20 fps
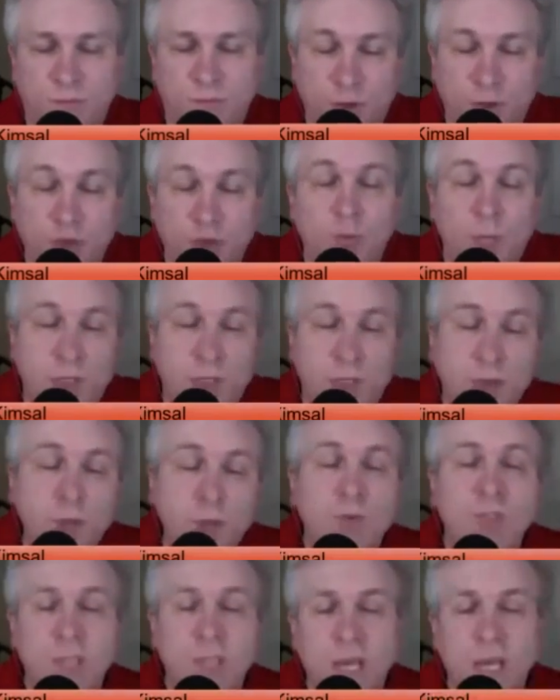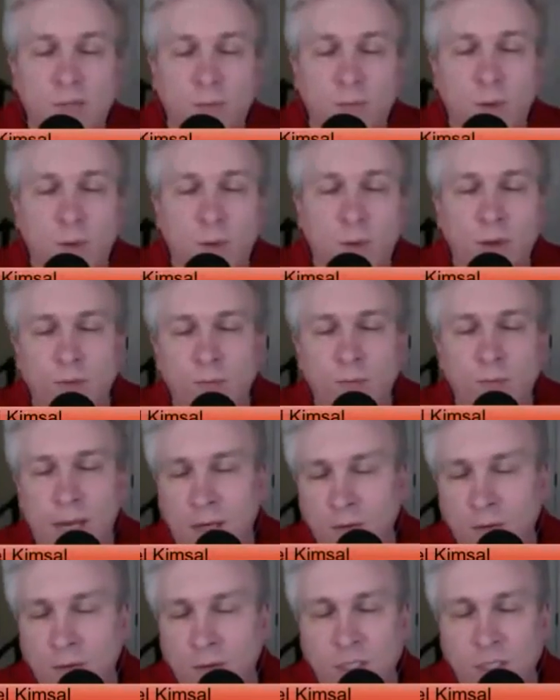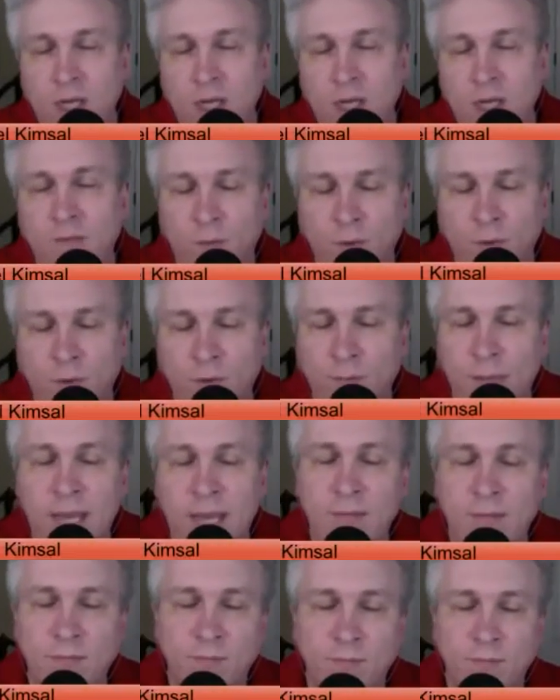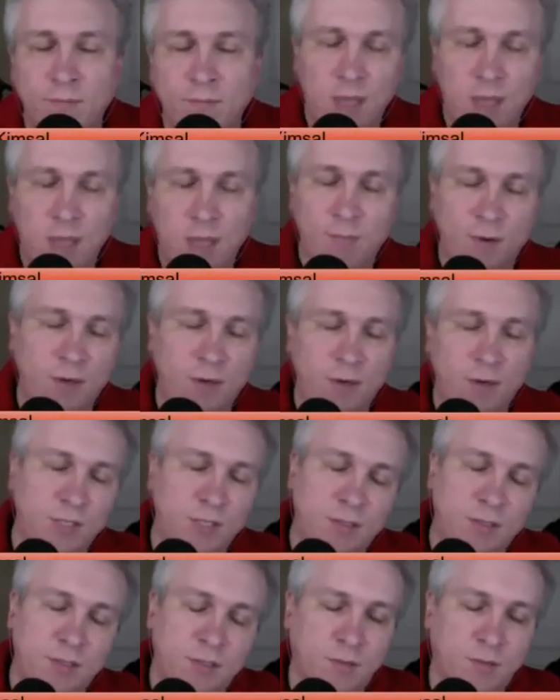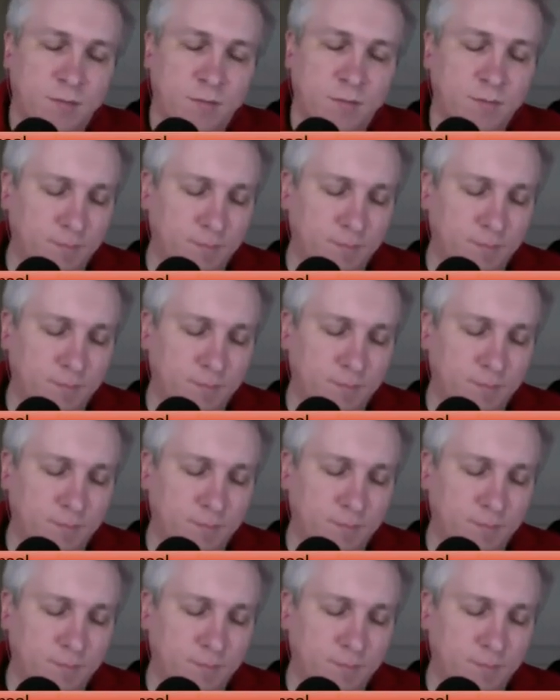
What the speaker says: doing new stuff, whether my own stuff or paid client projects. So.